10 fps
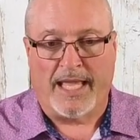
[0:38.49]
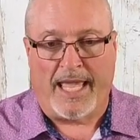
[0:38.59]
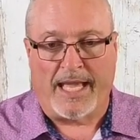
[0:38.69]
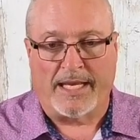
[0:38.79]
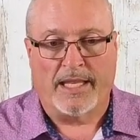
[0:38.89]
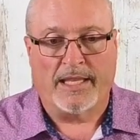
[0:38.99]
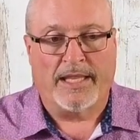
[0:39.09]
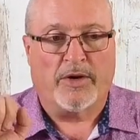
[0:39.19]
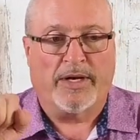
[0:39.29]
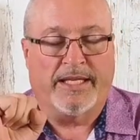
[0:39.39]
and
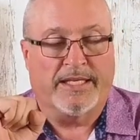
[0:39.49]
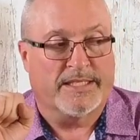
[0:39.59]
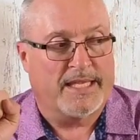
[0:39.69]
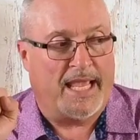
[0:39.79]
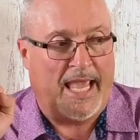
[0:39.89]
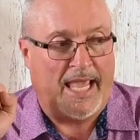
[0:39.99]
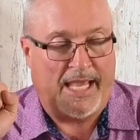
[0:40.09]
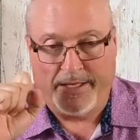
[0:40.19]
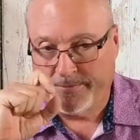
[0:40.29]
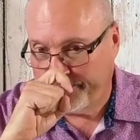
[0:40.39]
there is a